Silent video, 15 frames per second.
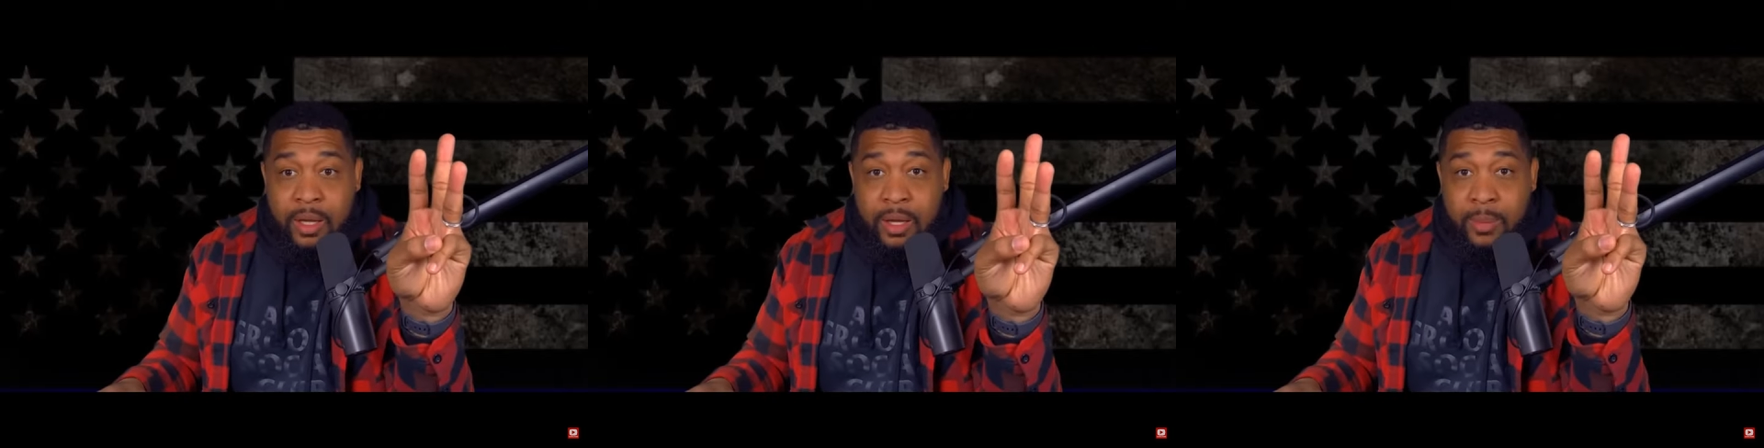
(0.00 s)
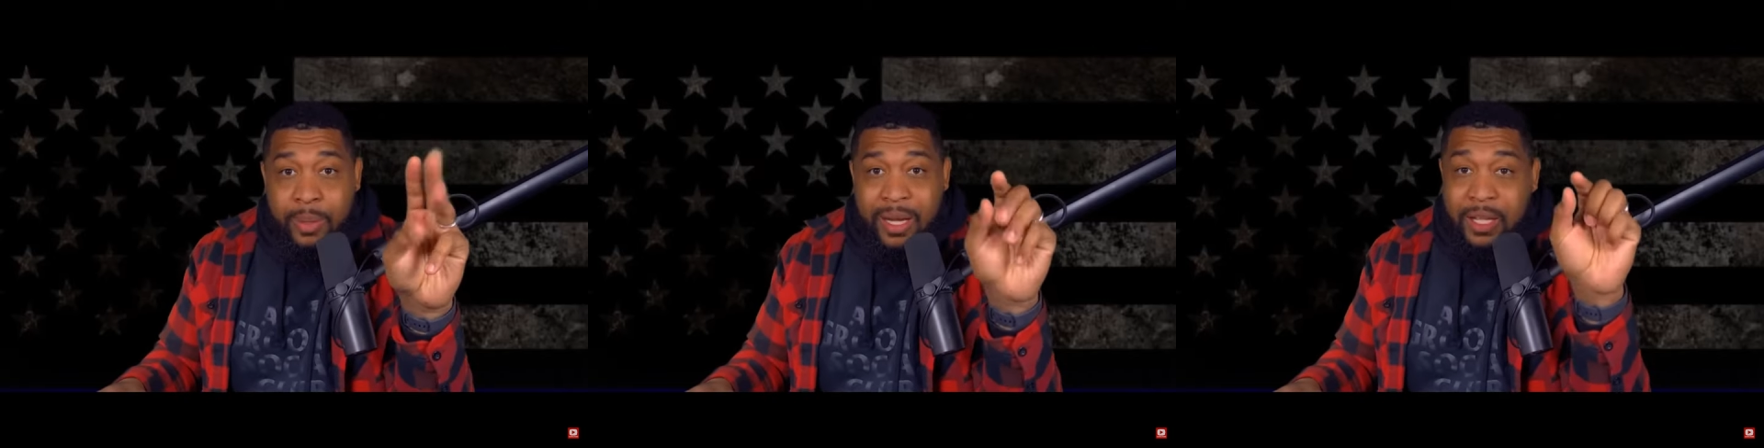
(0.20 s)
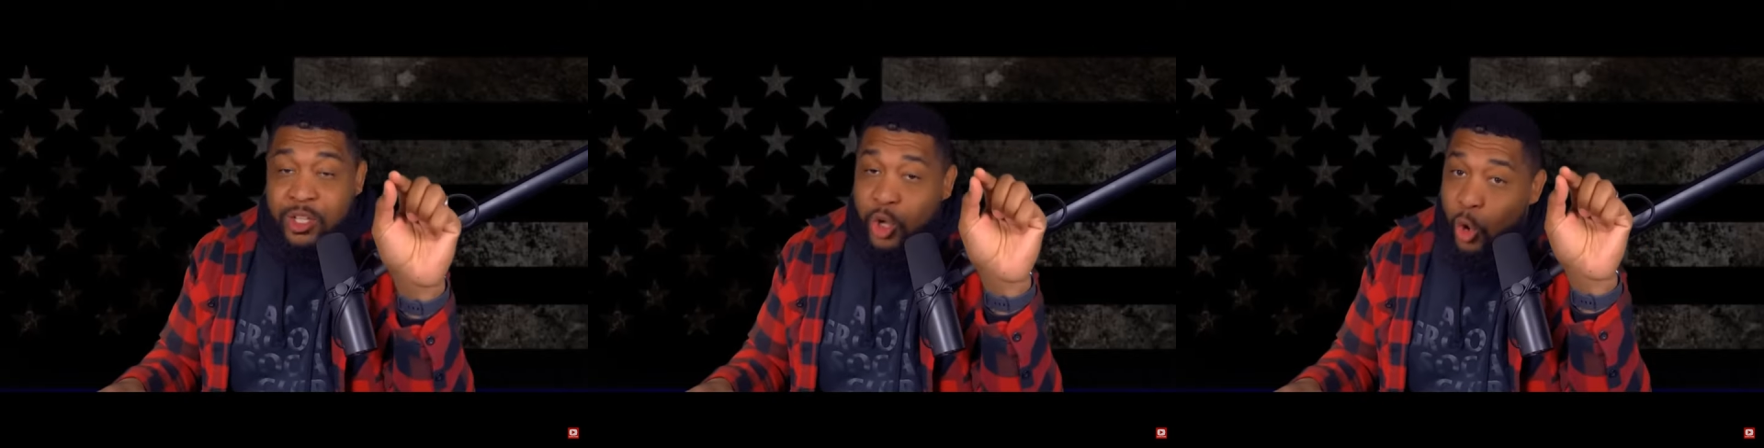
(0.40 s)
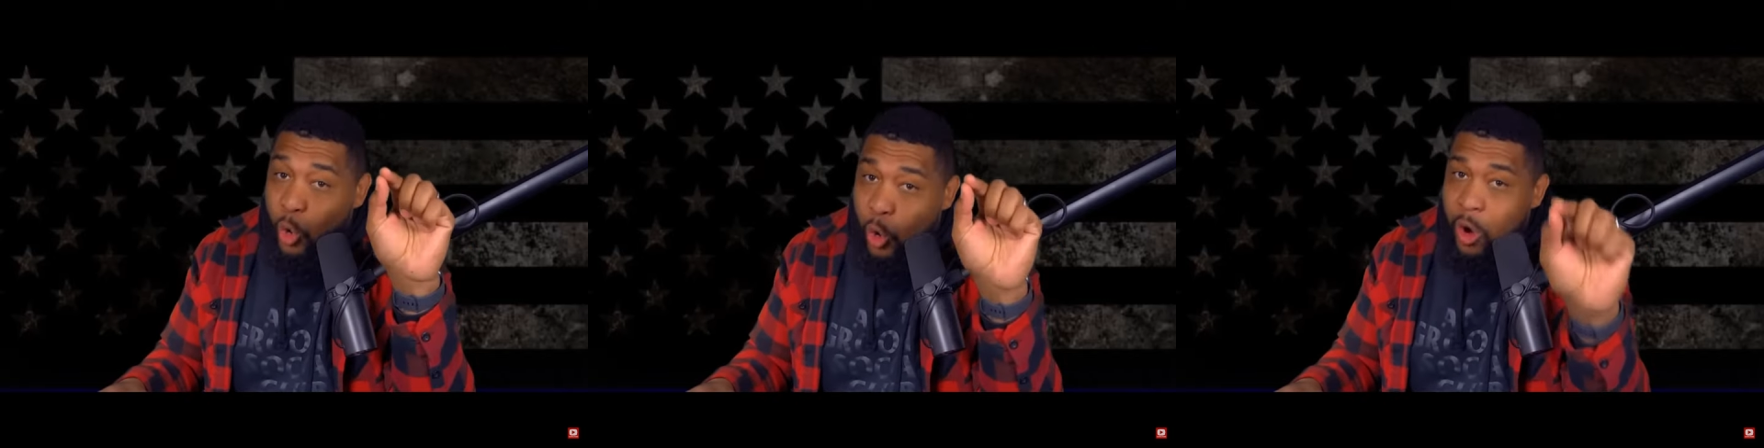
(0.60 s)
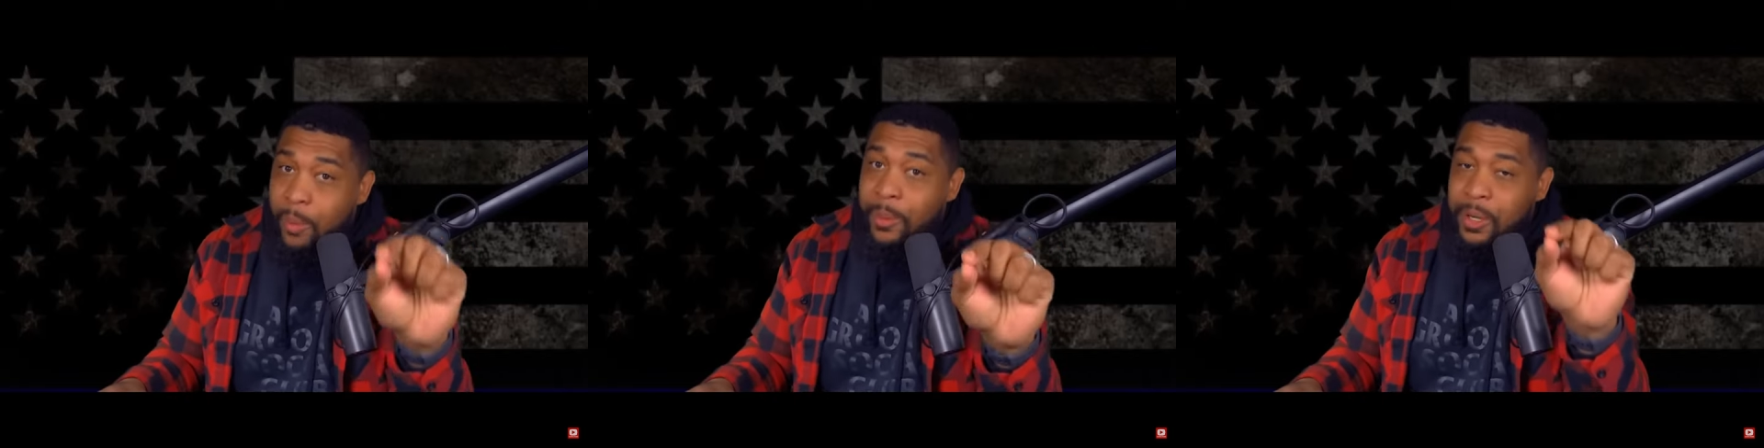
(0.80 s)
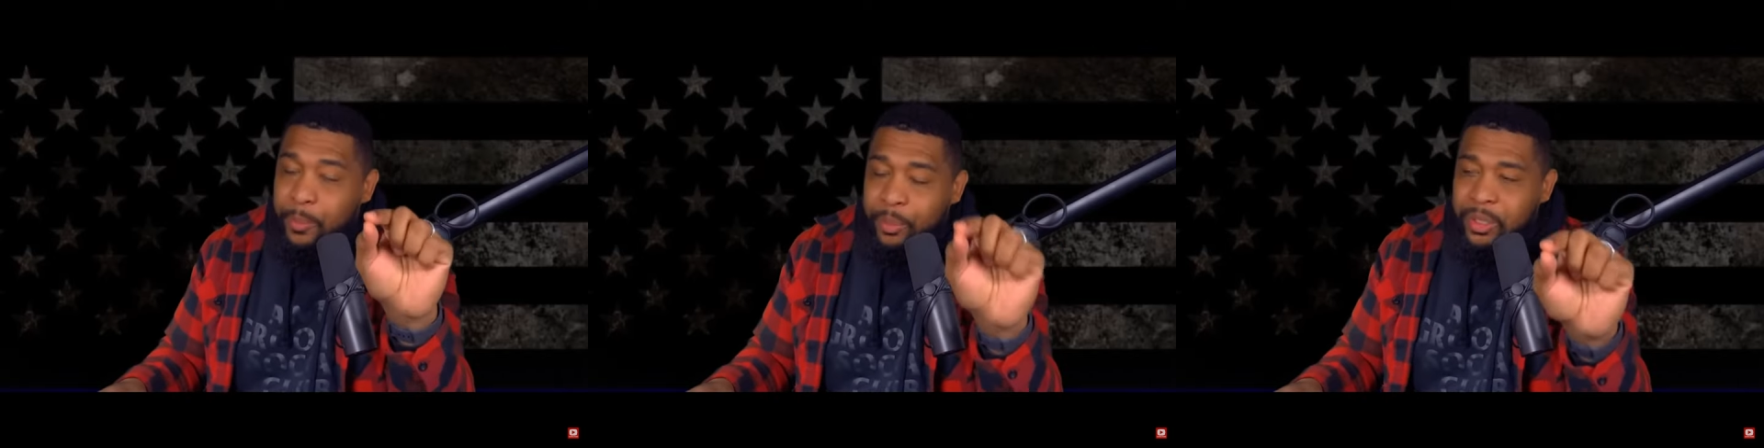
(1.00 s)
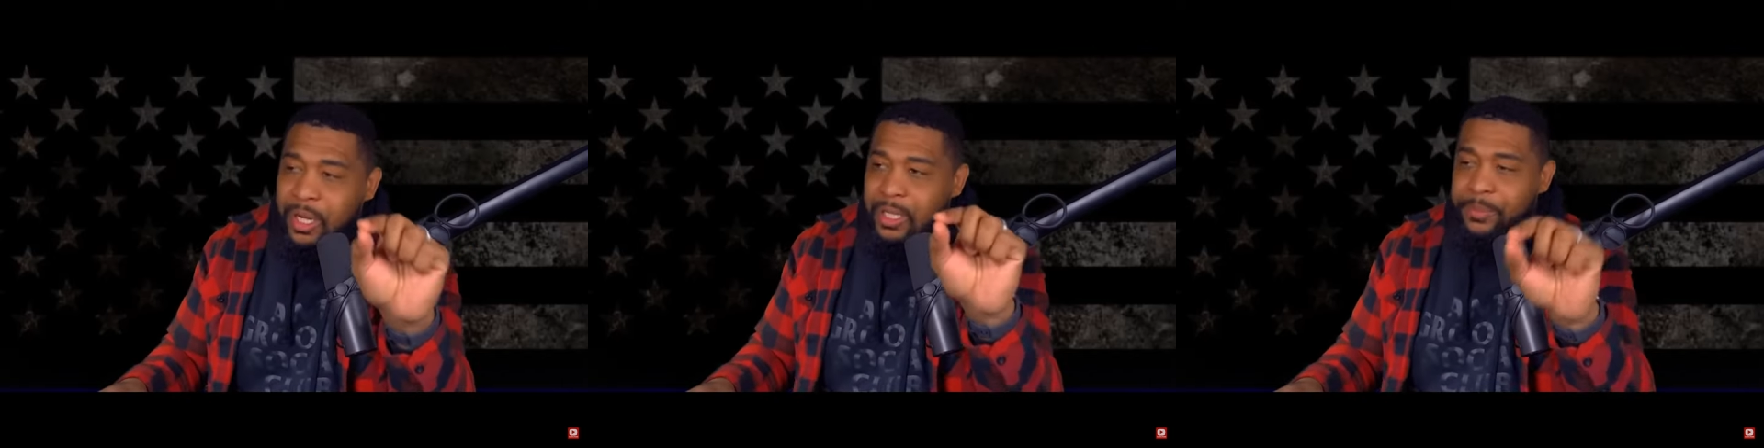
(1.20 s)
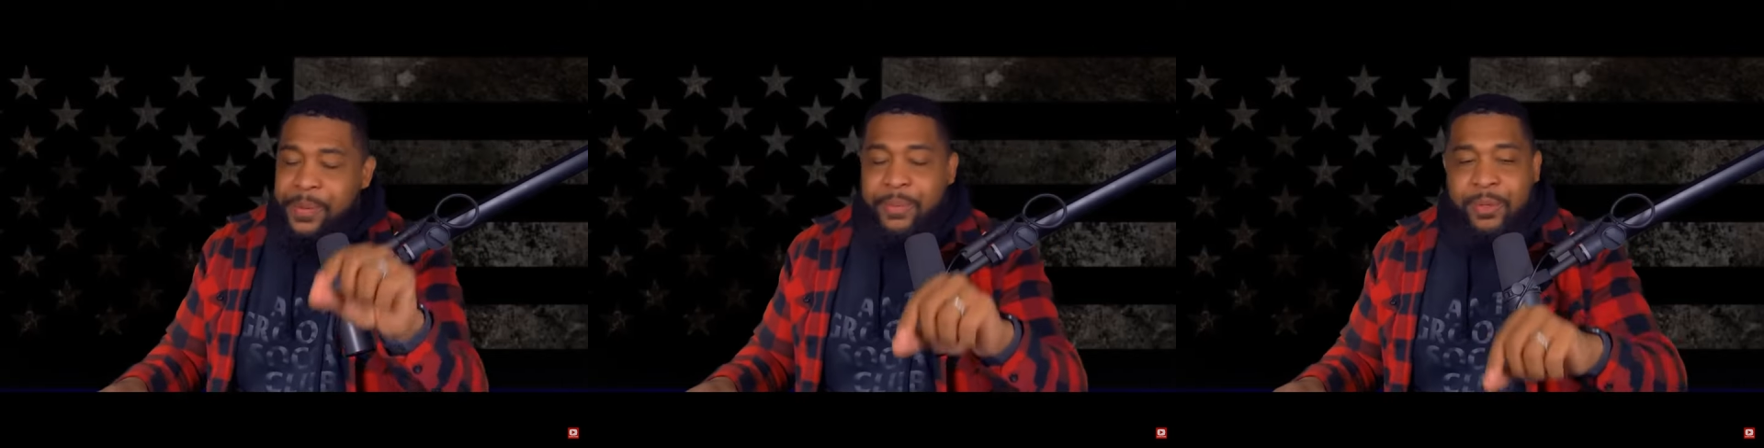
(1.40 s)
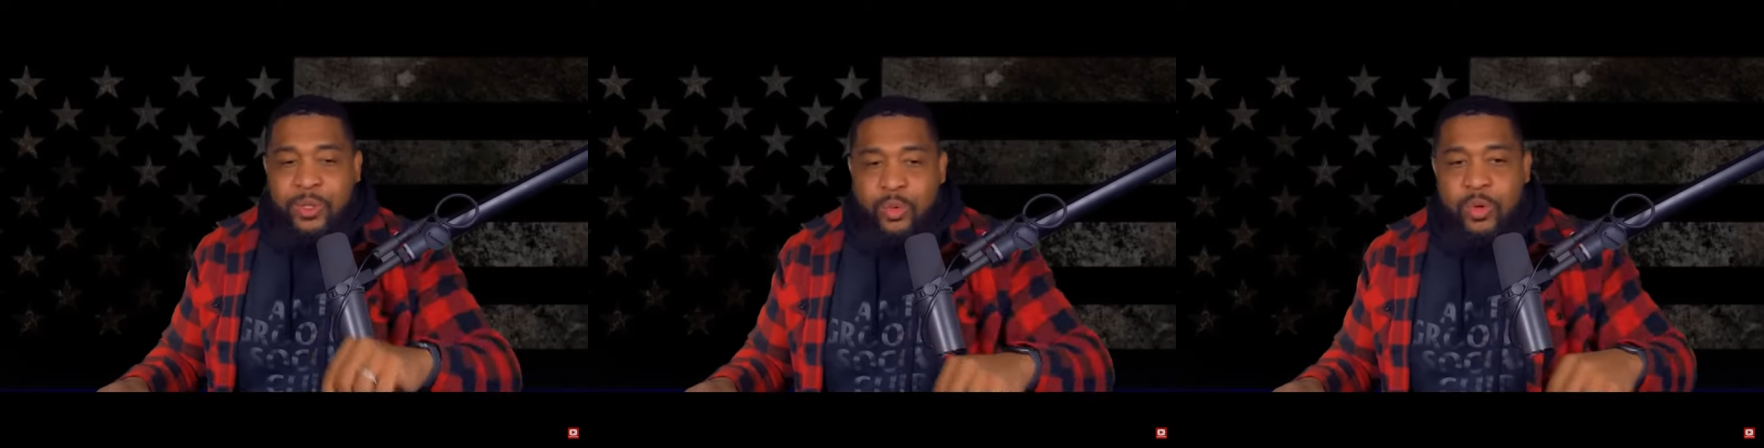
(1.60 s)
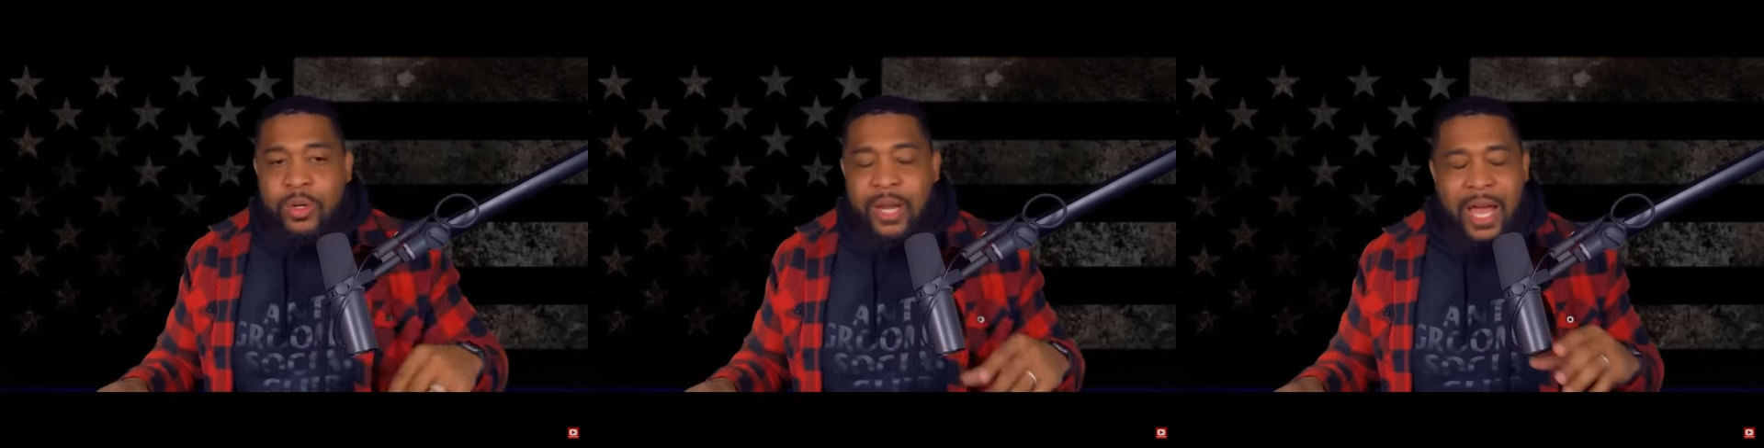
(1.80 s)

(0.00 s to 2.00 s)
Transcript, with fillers: But it's horrible to put other people through it.